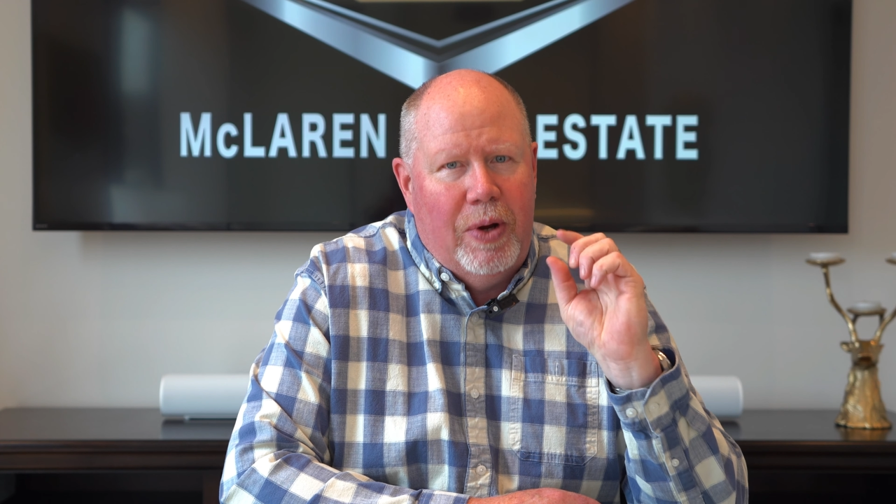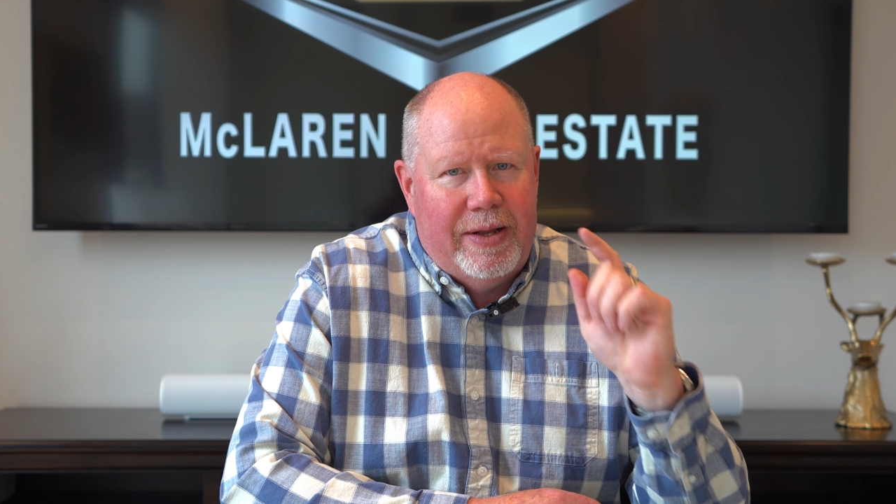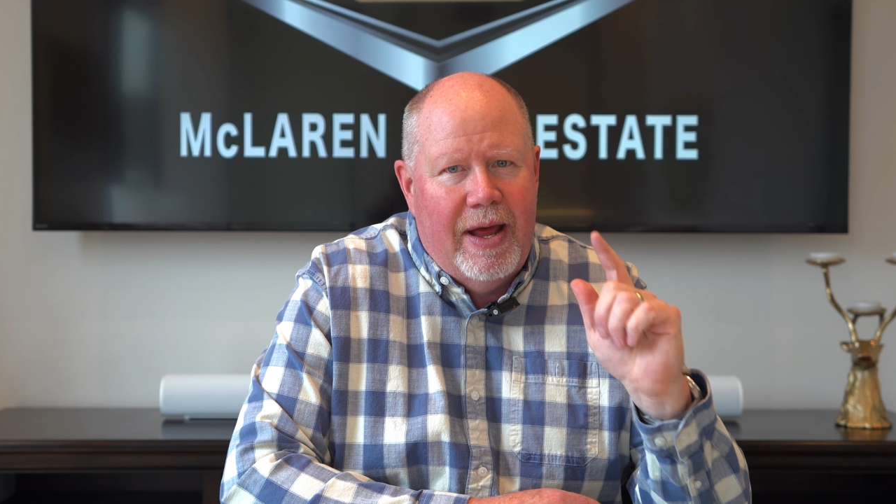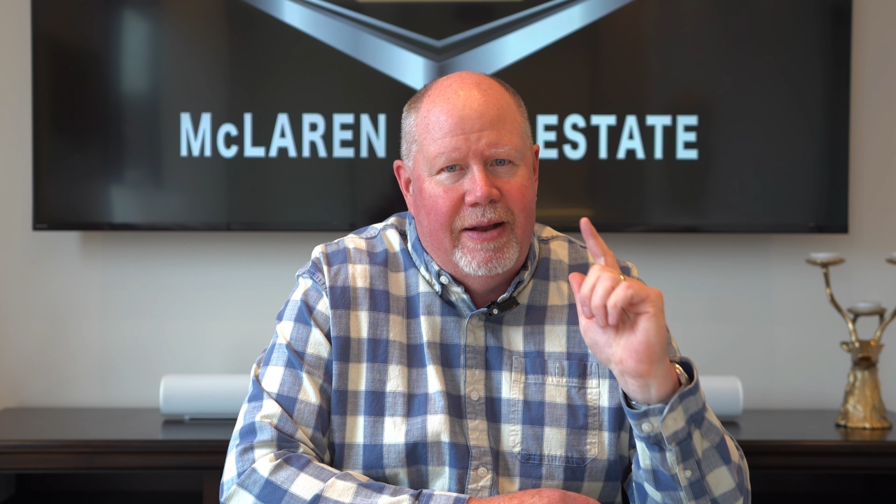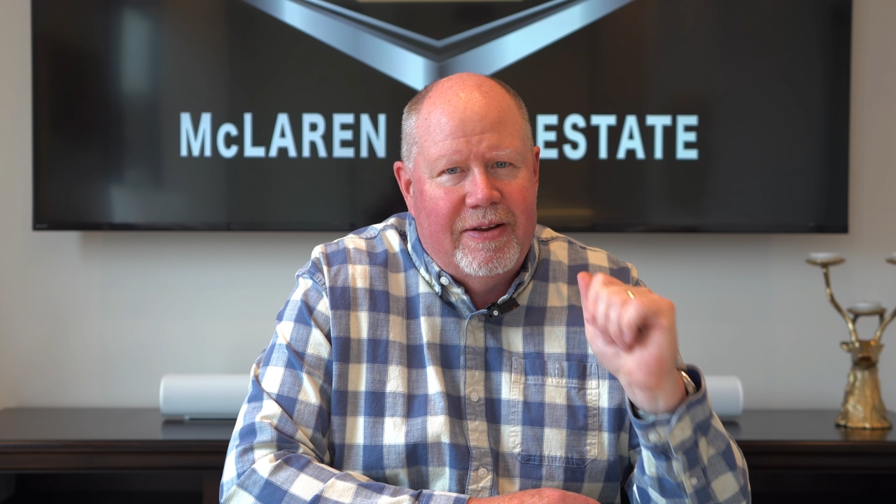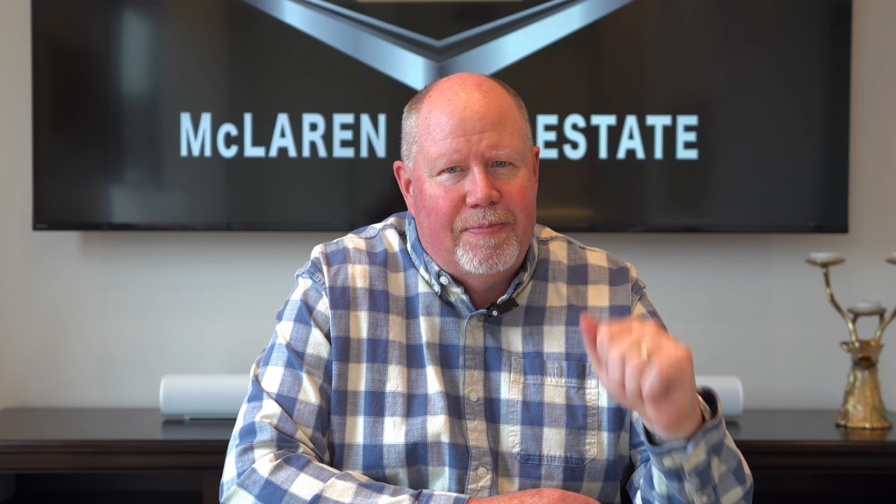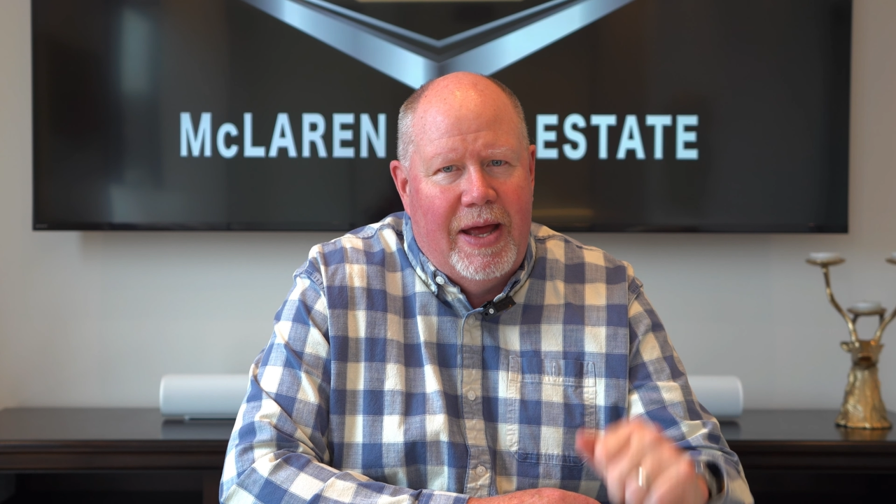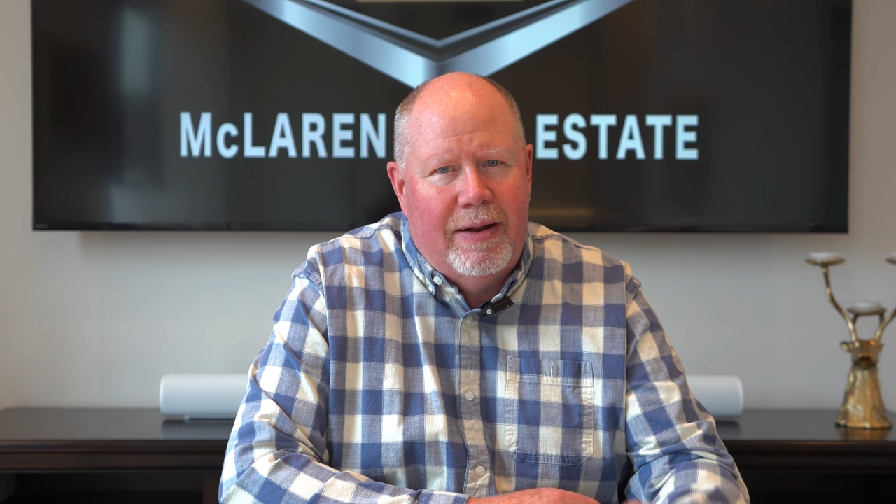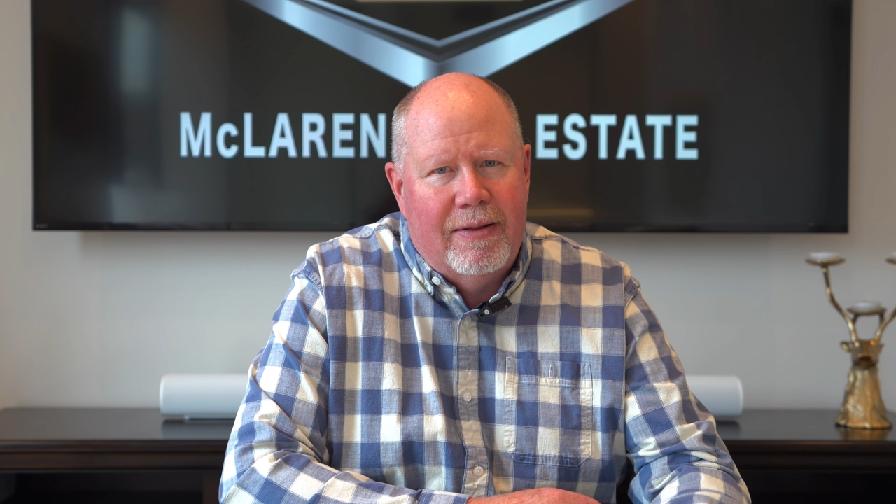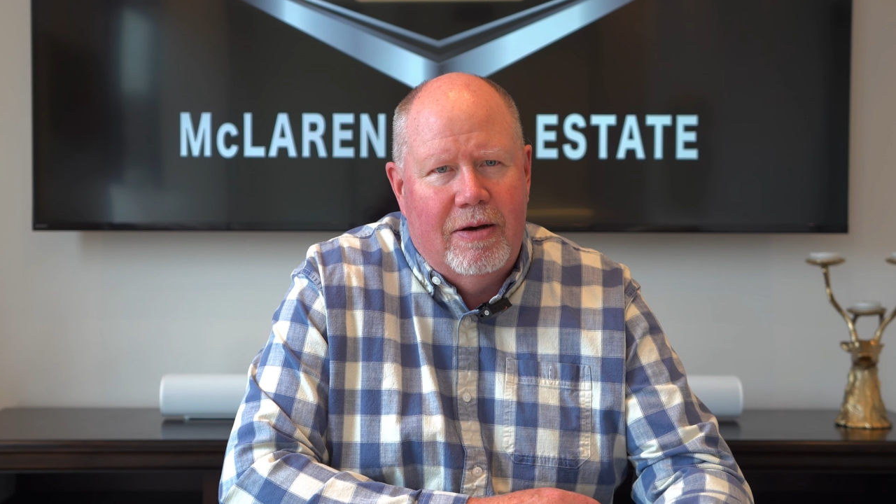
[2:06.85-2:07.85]
we tend to
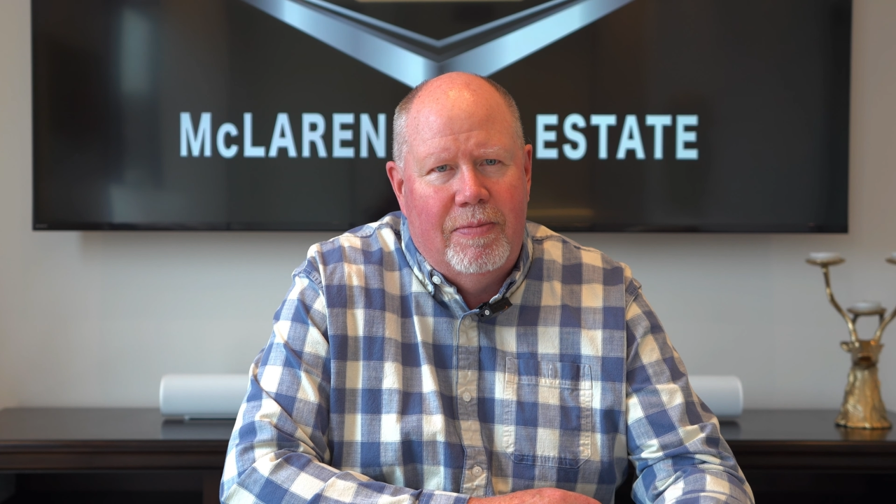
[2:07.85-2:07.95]
spend a little